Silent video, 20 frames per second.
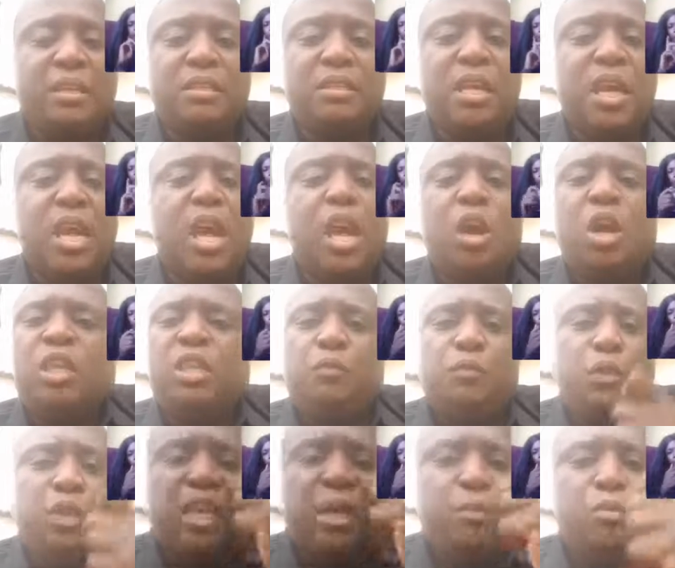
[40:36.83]
Because if we keep
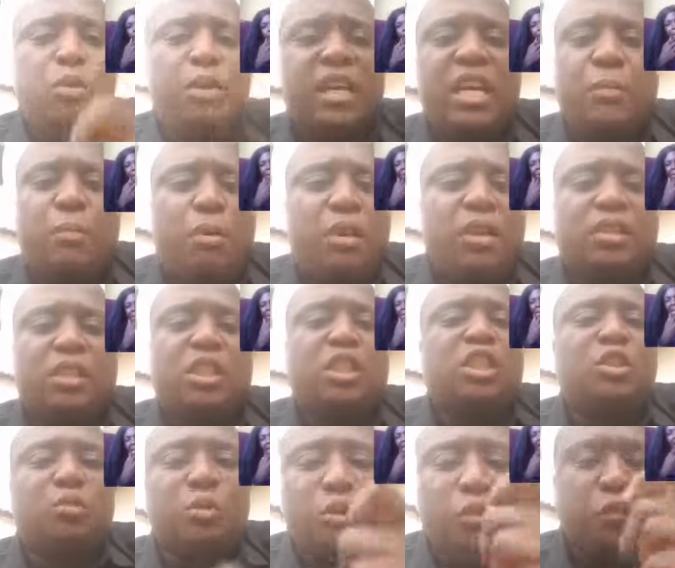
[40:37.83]
looking at politicians, we're
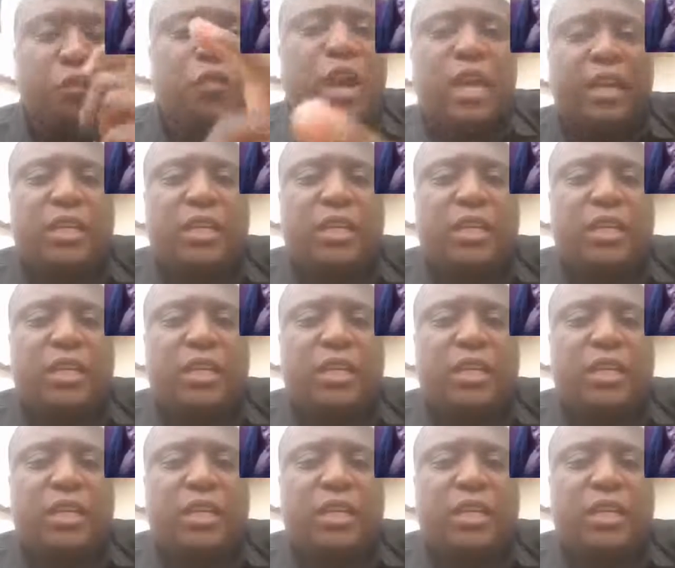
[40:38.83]
fucked.